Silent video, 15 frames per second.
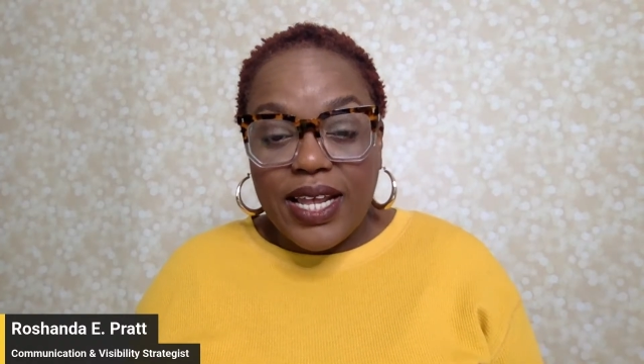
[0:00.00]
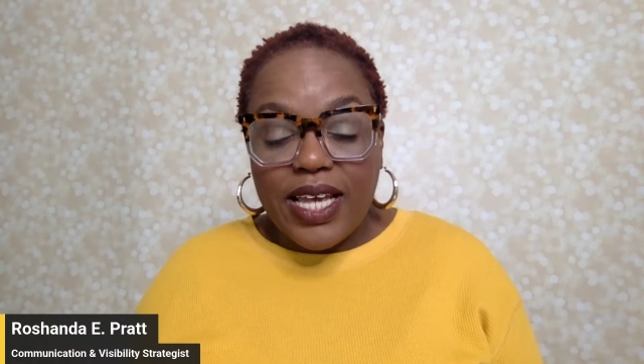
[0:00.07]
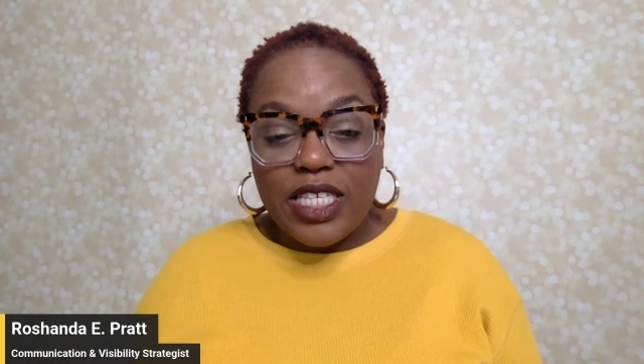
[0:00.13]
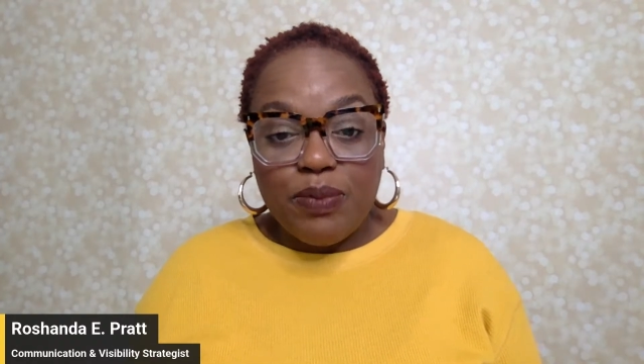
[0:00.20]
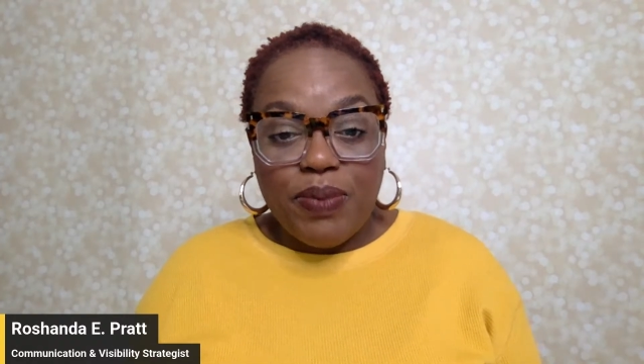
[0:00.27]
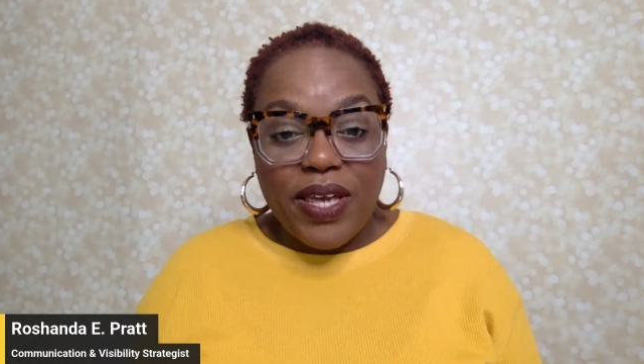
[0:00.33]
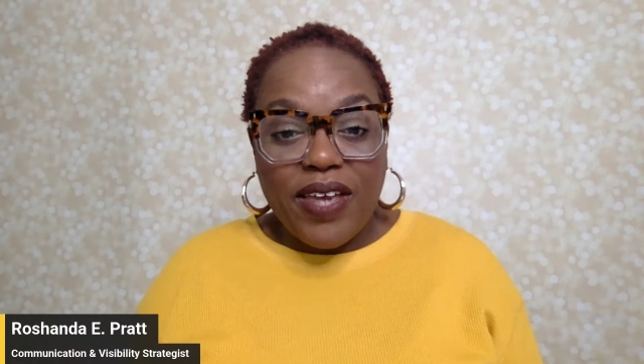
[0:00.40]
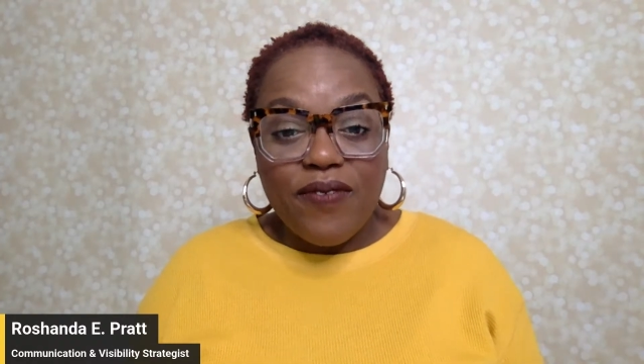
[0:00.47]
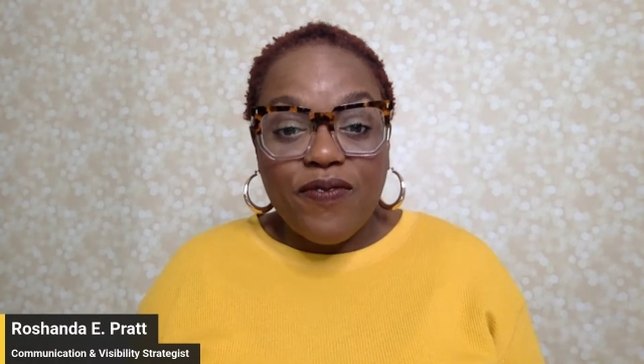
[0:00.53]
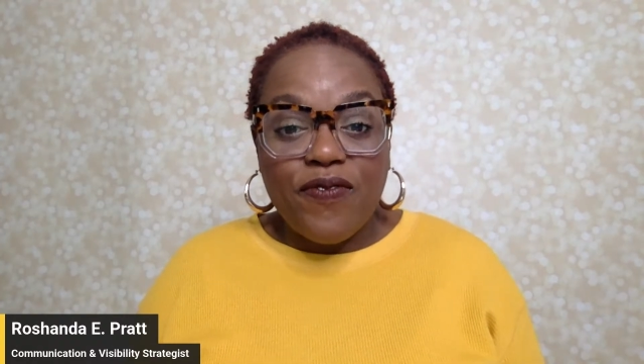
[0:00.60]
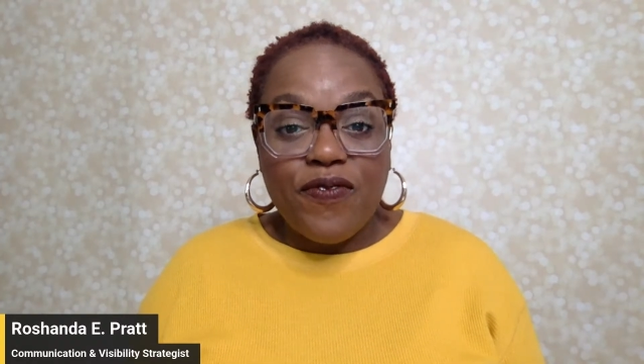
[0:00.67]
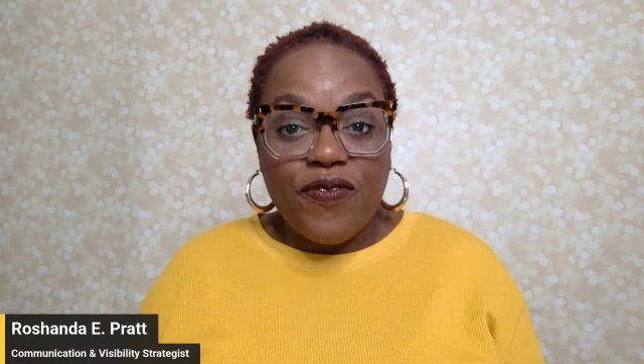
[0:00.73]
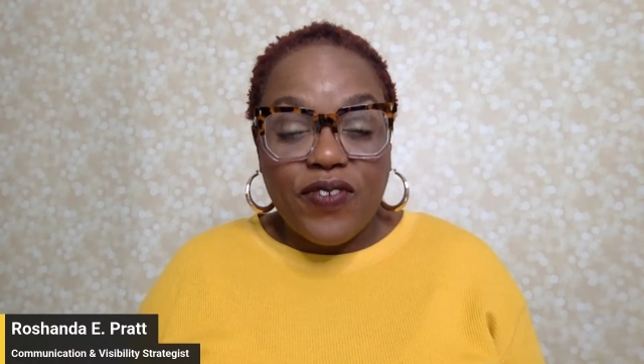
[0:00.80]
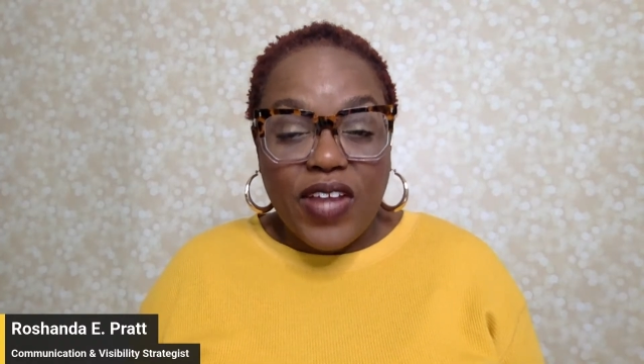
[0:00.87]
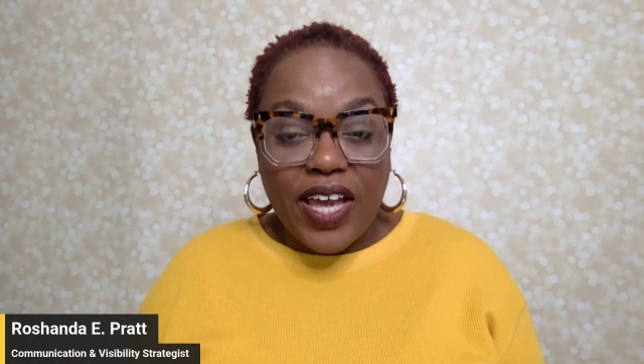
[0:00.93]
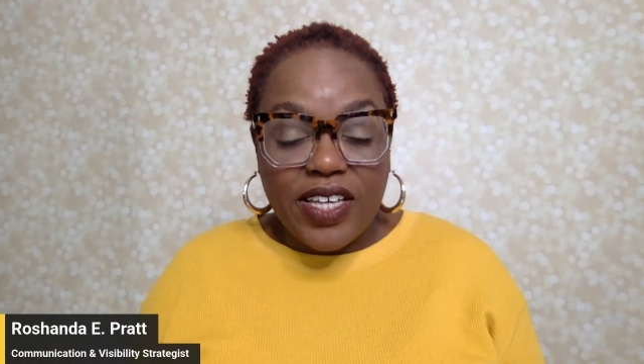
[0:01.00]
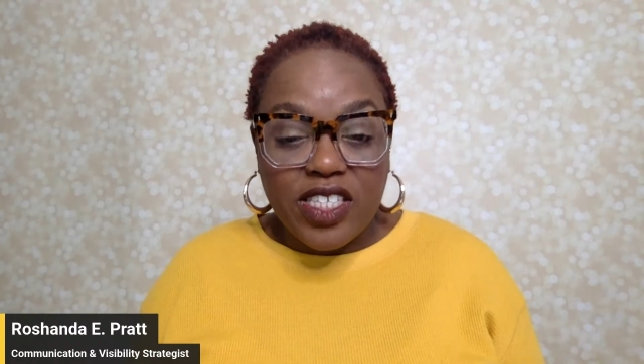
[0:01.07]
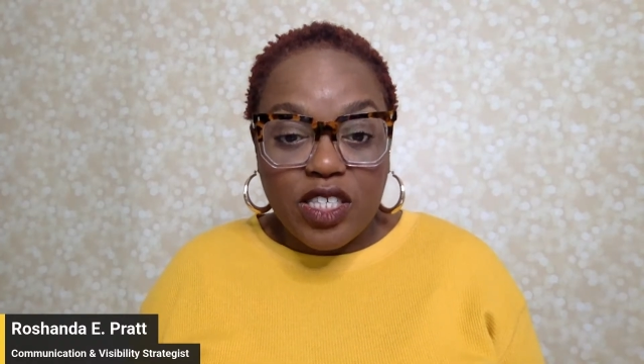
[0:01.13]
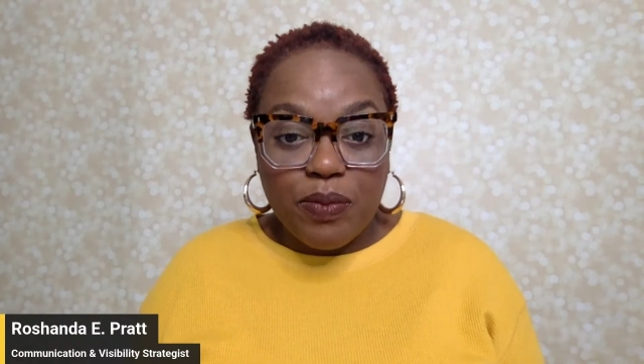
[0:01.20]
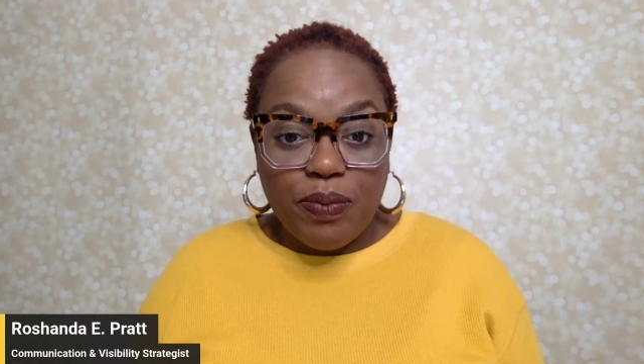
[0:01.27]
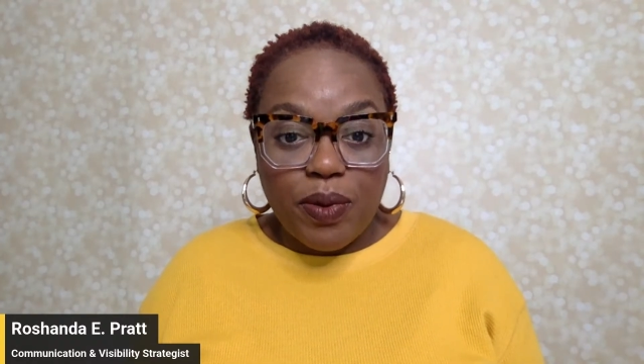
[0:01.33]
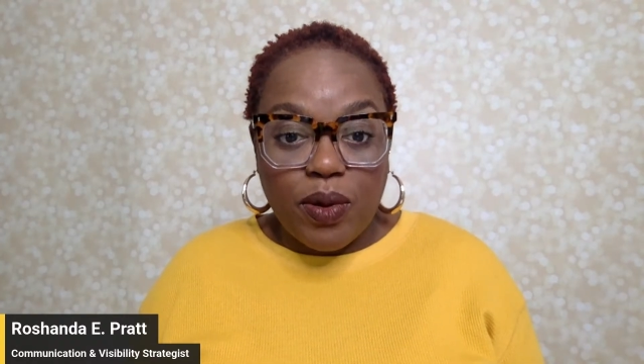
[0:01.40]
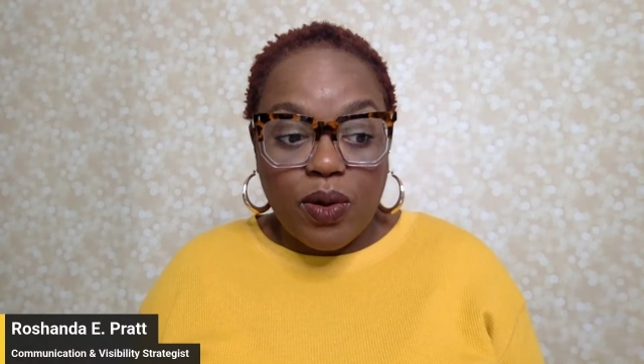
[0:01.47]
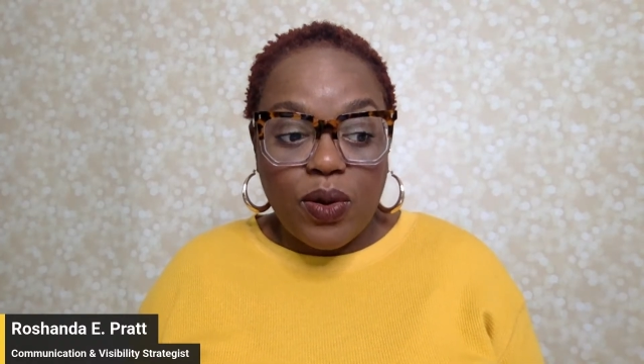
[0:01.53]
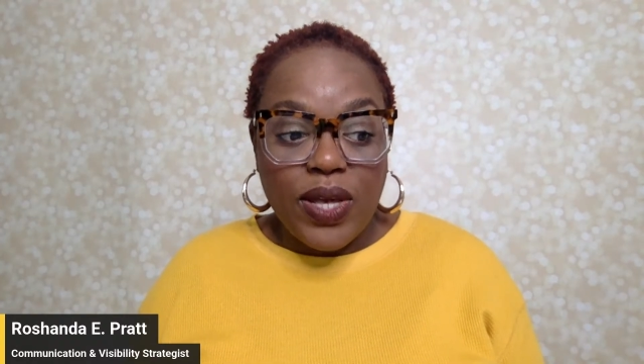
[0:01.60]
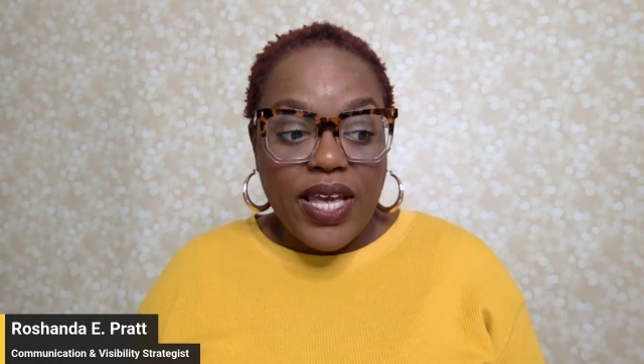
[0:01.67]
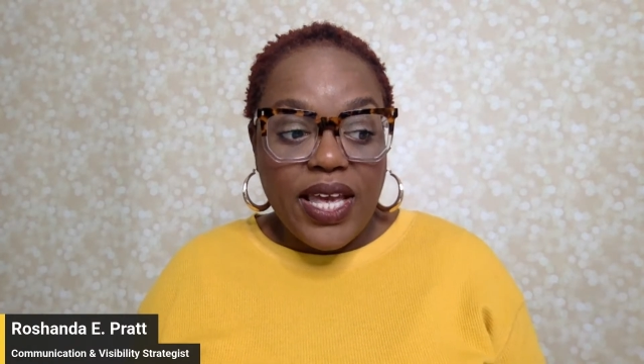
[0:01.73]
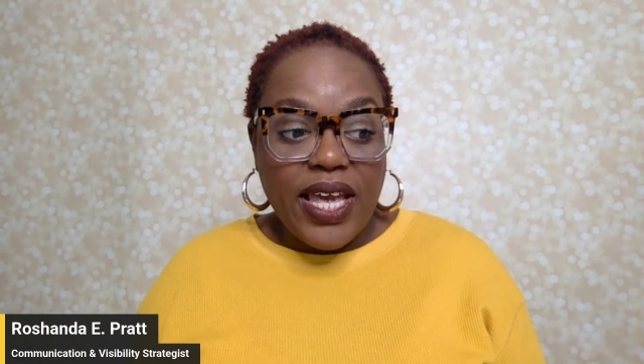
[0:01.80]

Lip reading: is being flexible